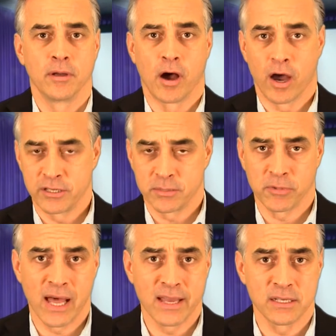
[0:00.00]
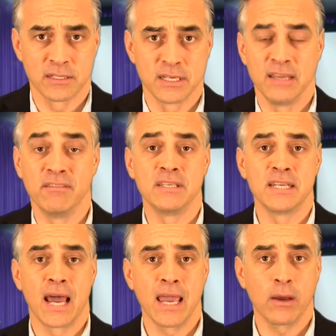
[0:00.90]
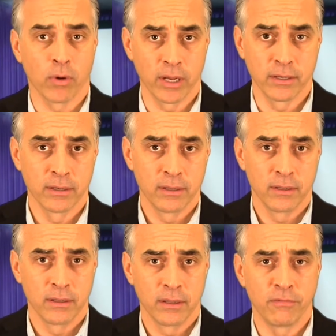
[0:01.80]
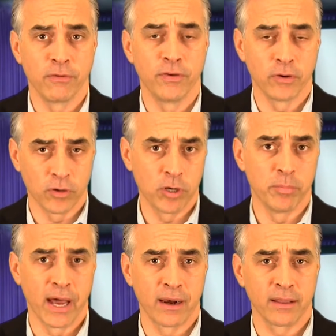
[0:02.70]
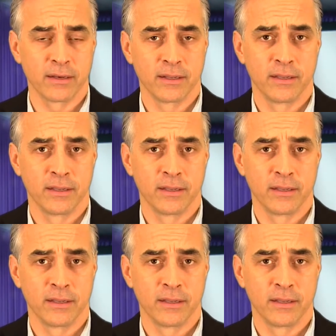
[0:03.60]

audit some classes, and even take one if you feel good about it.